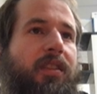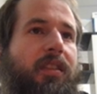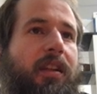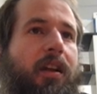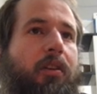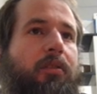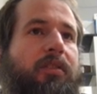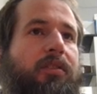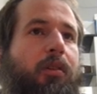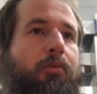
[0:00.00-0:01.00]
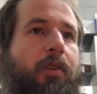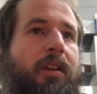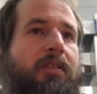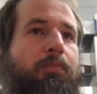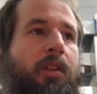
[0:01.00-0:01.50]
that they not only don't
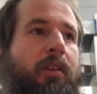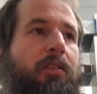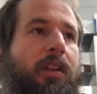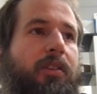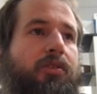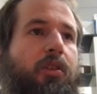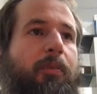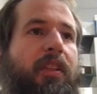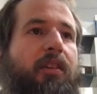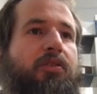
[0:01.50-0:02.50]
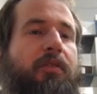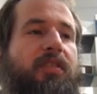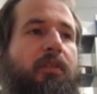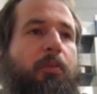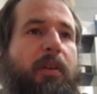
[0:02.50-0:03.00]
raise blood cholesterol, but they also have
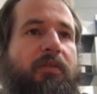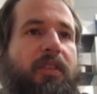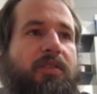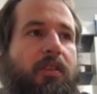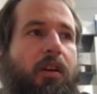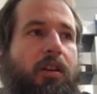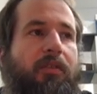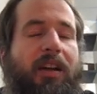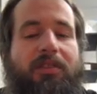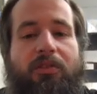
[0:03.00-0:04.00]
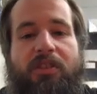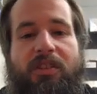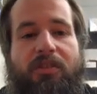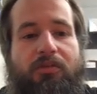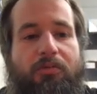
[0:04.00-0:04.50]
several benefits on cardiovascular
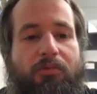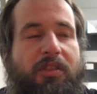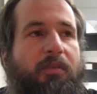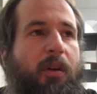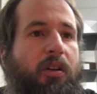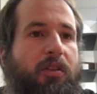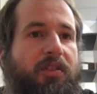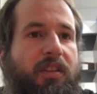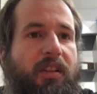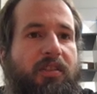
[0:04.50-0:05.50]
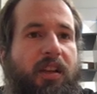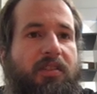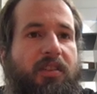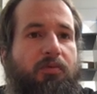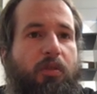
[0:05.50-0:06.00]
disease risk markers. And he
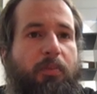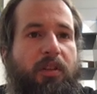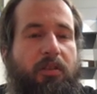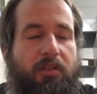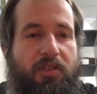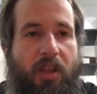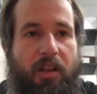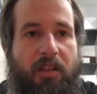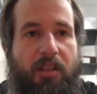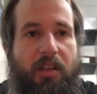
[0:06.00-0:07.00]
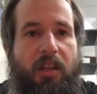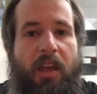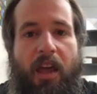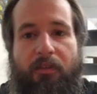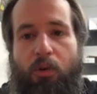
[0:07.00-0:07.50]
cites this one particular study.
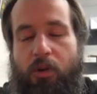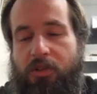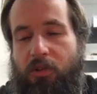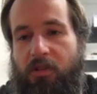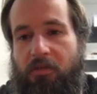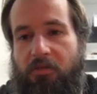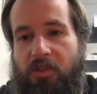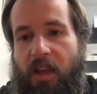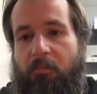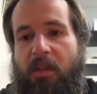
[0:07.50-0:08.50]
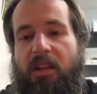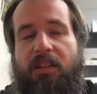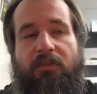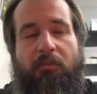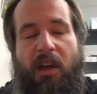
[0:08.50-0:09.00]
And of course, you can cite many
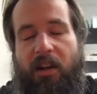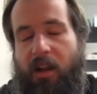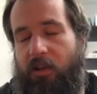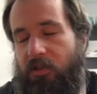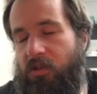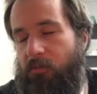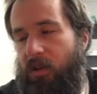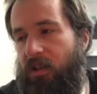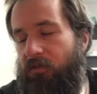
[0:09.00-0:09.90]
different meta-analyses, many